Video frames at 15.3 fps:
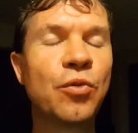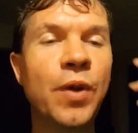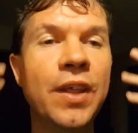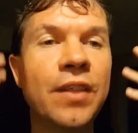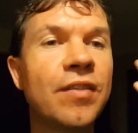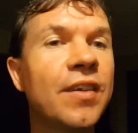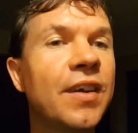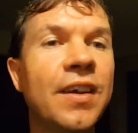
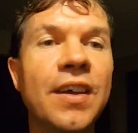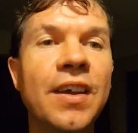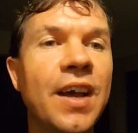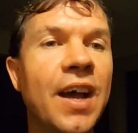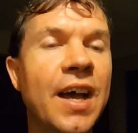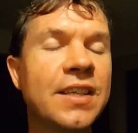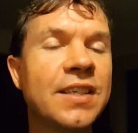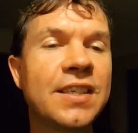with
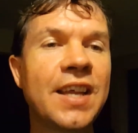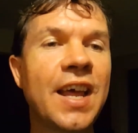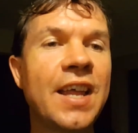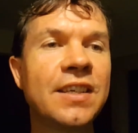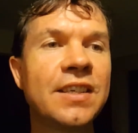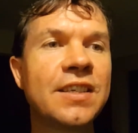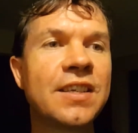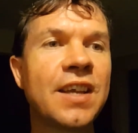a
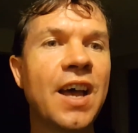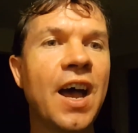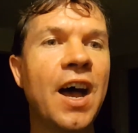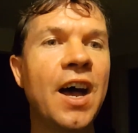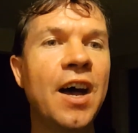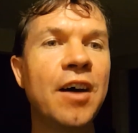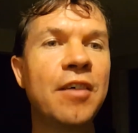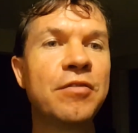sense
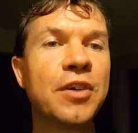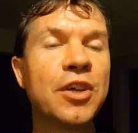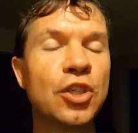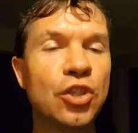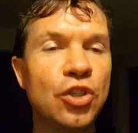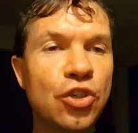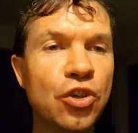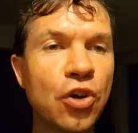of
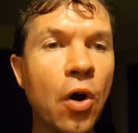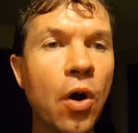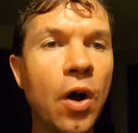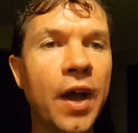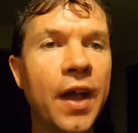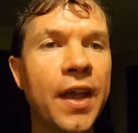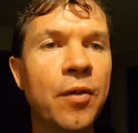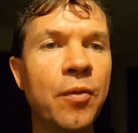
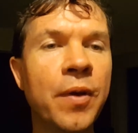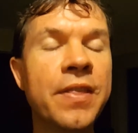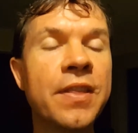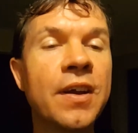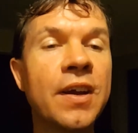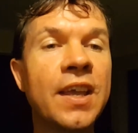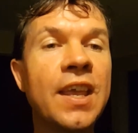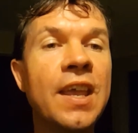joy when
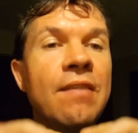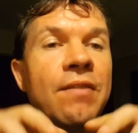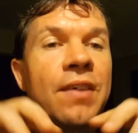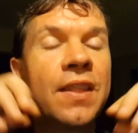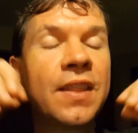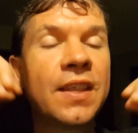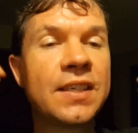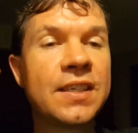they're
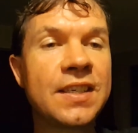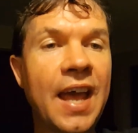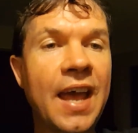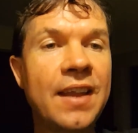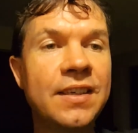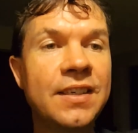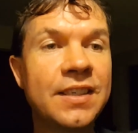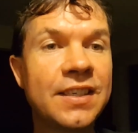given the
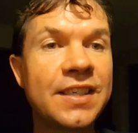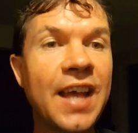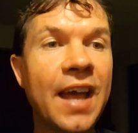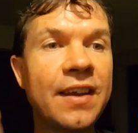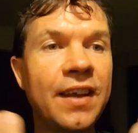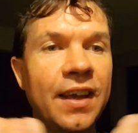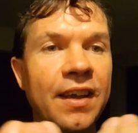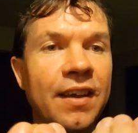set and
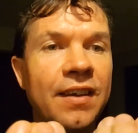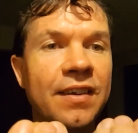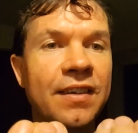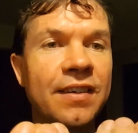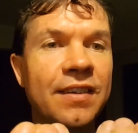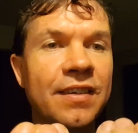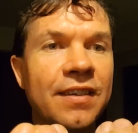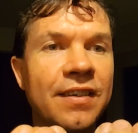setting.
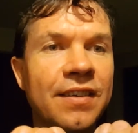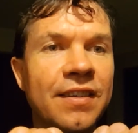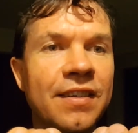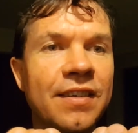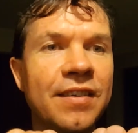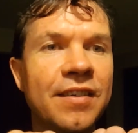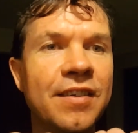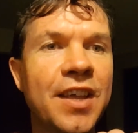
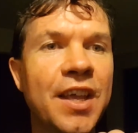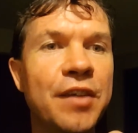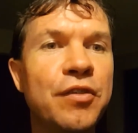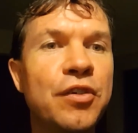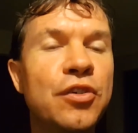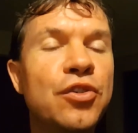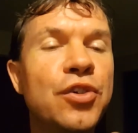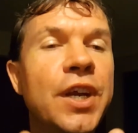
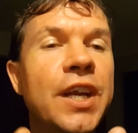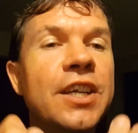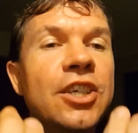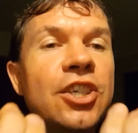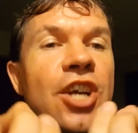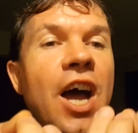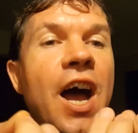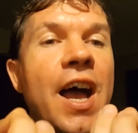If you treat a
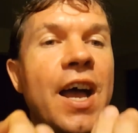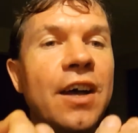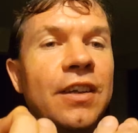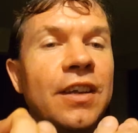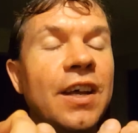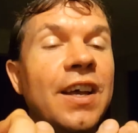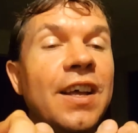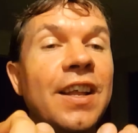
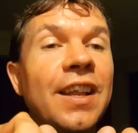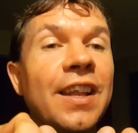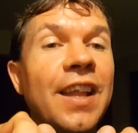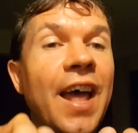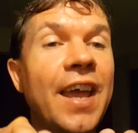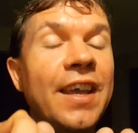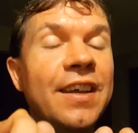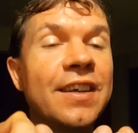child
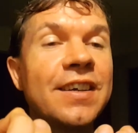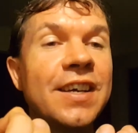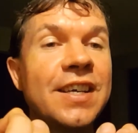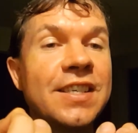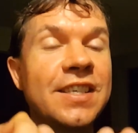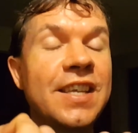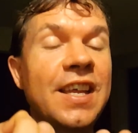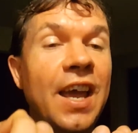like
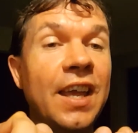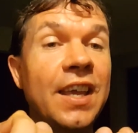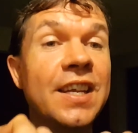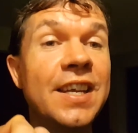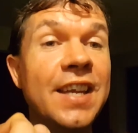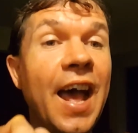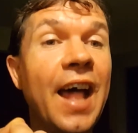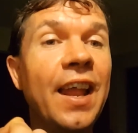a
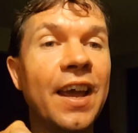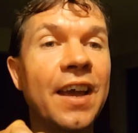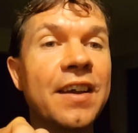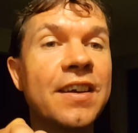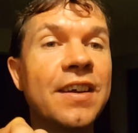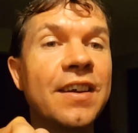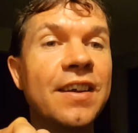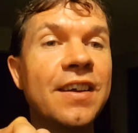
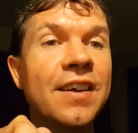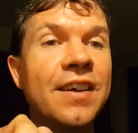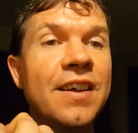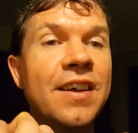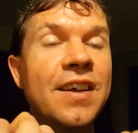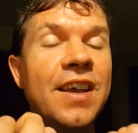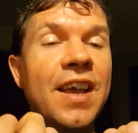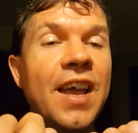psychedelic
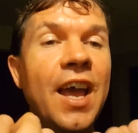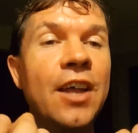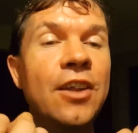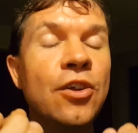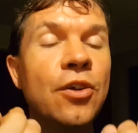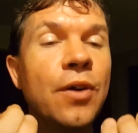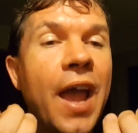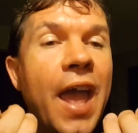
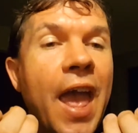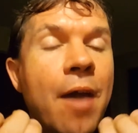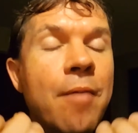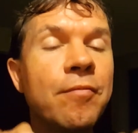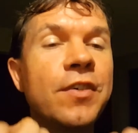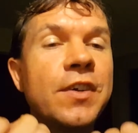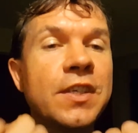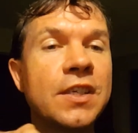and you
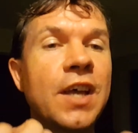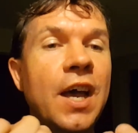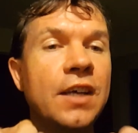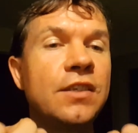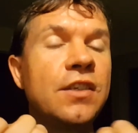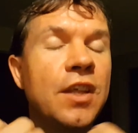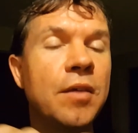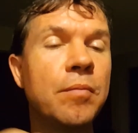
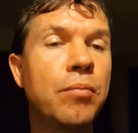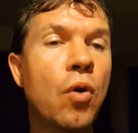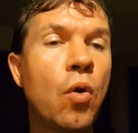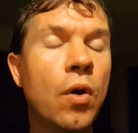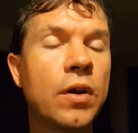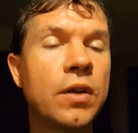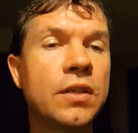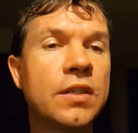emphasize the
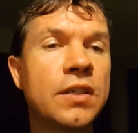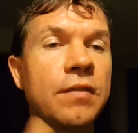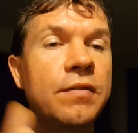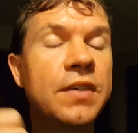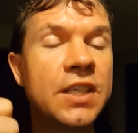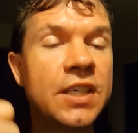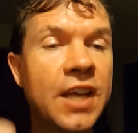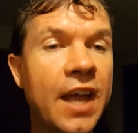importance of
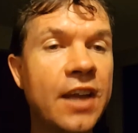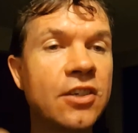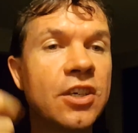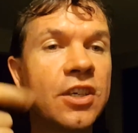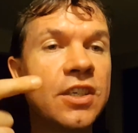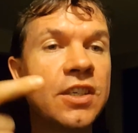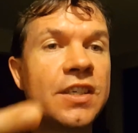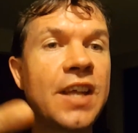
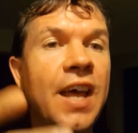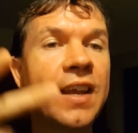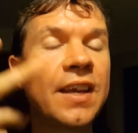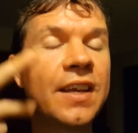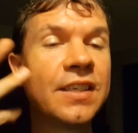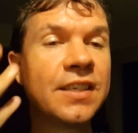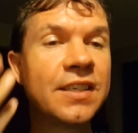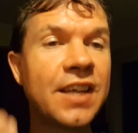intention, set,
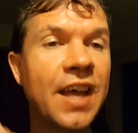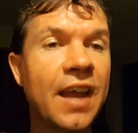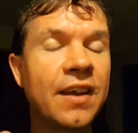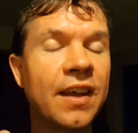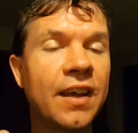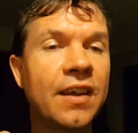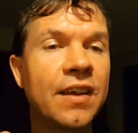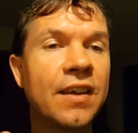and
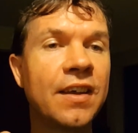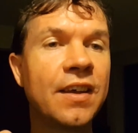setting,